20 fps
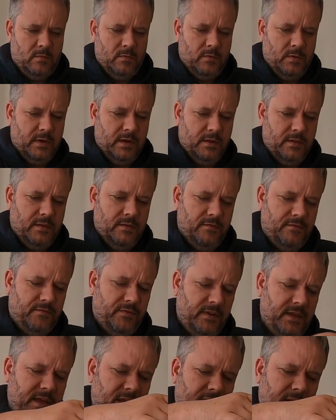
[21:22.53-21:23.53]
We'll get the
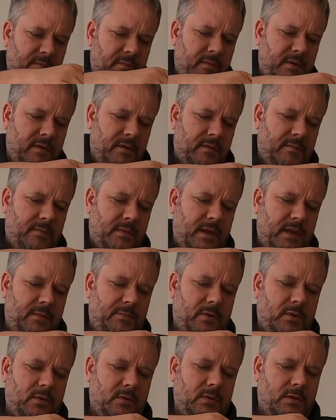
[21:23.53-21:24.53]
flame
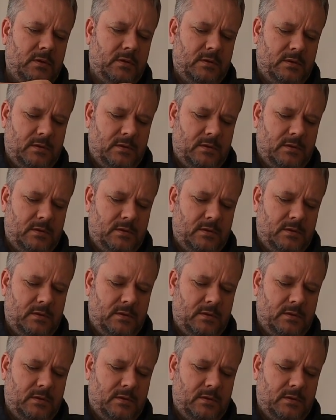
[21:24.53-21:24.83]
maple